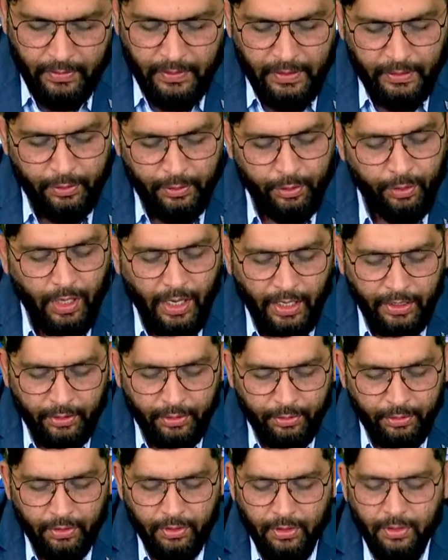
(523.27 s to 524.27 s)
2
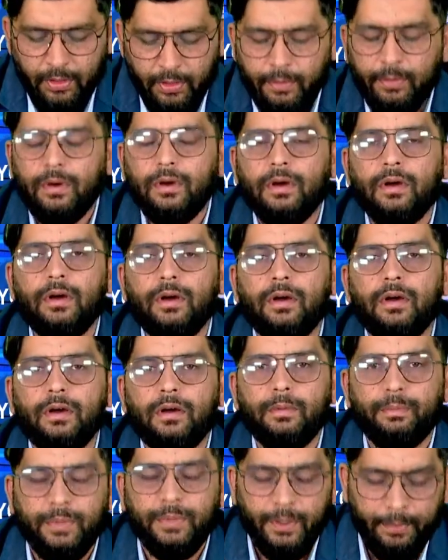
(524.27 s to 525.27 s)
hardcore
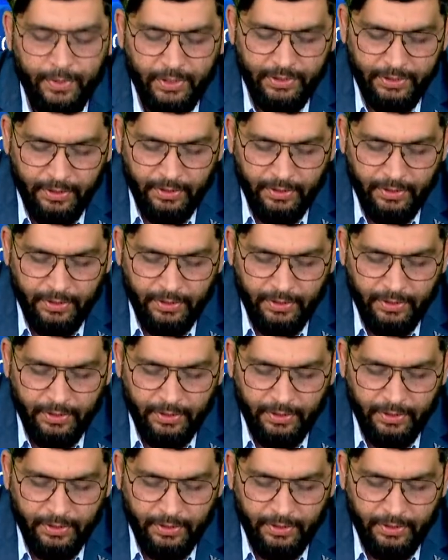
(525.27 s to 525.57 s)
papers,